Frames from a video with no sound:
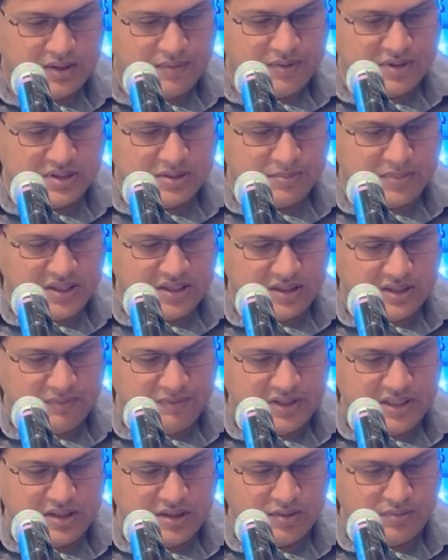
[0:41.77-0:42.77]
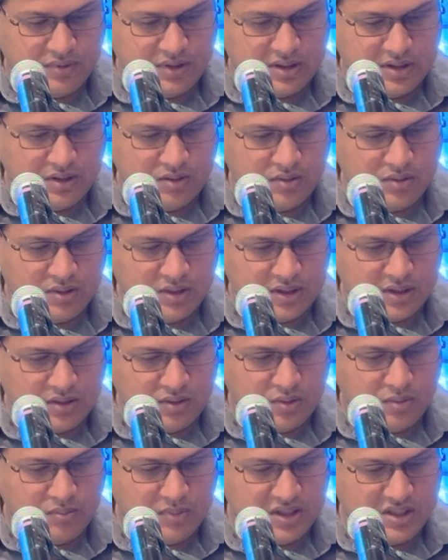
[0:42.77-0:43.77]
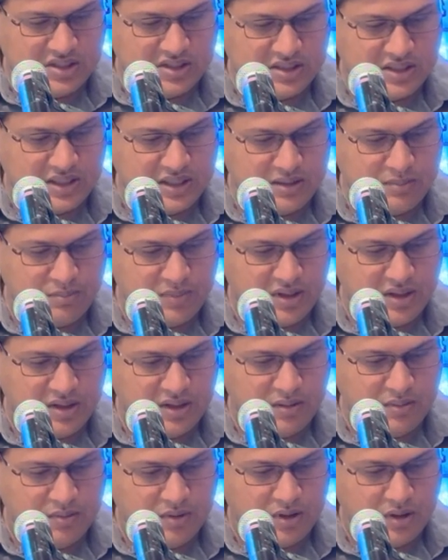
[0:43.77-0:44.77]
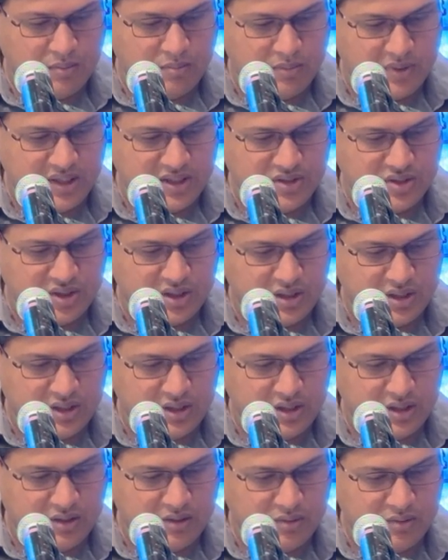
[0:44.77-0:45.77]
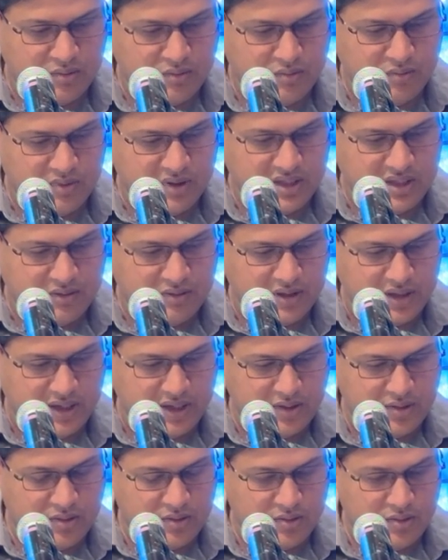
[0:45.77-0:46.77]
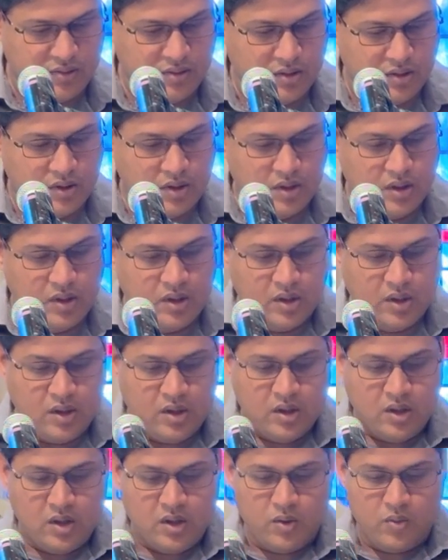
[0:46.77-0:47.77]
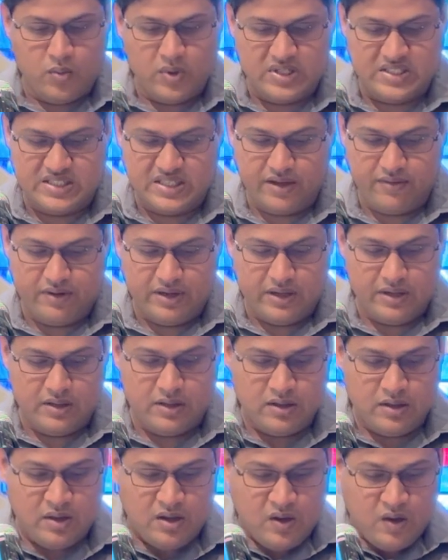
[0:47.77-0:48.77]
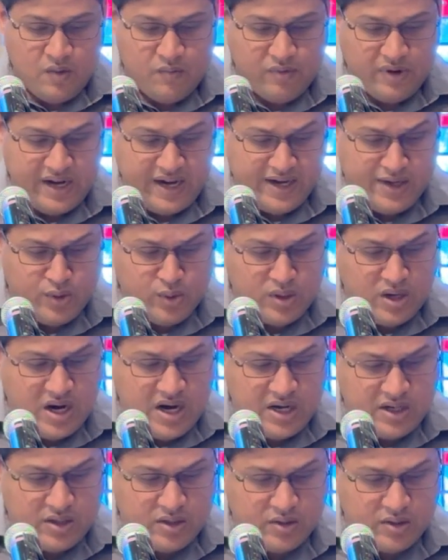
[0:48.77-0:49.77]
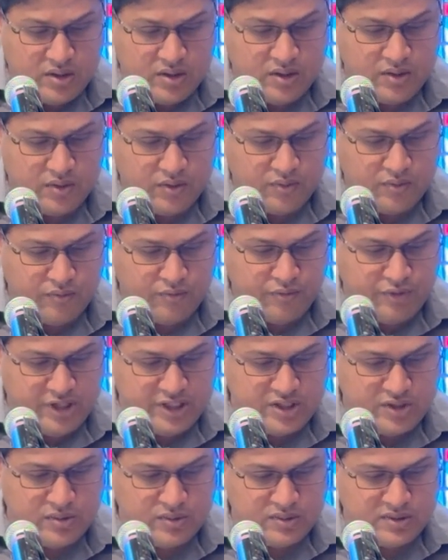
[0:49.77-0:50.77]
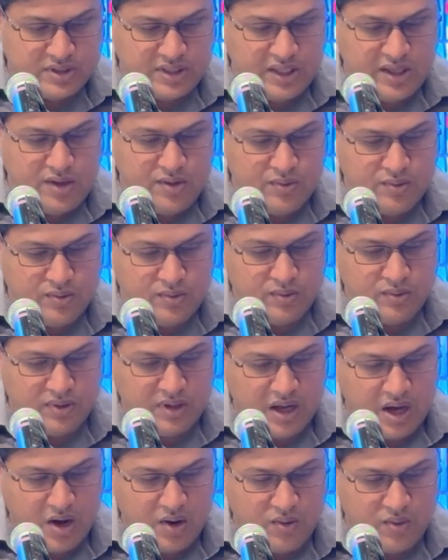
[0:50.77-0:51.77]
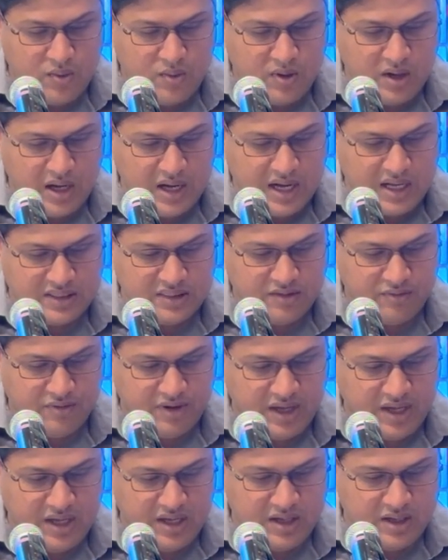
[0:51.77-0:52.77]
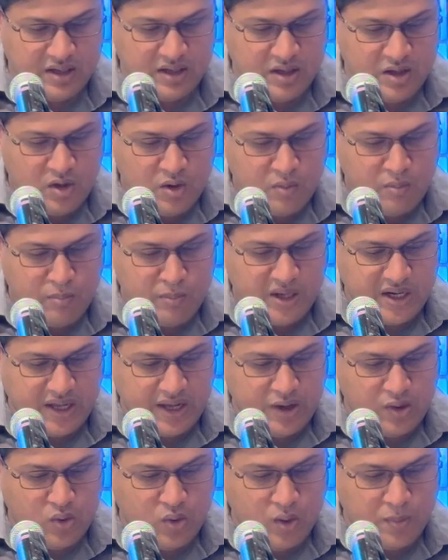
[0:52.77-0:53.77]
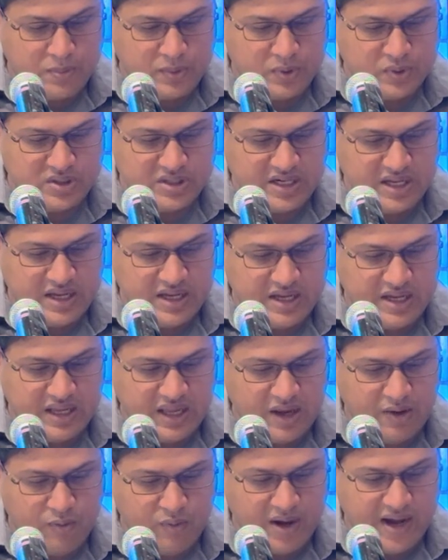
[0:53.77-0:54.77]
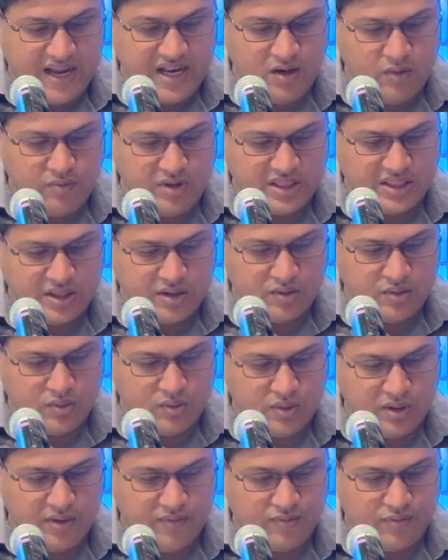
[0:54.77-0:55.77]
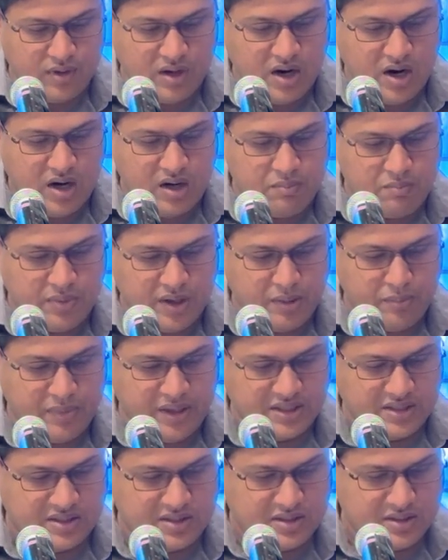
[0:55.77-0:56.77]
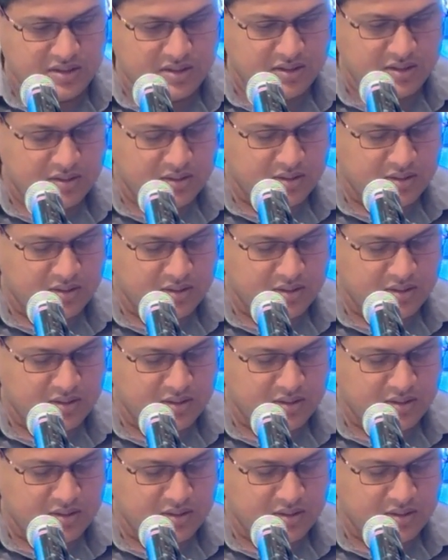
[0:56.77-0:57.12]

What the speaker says: will spend a winter with you that you may send me on my journey wherever I go. Verse 7. For I do not wish to see you now on the way, but I hope to stay a while with you if Lord permits.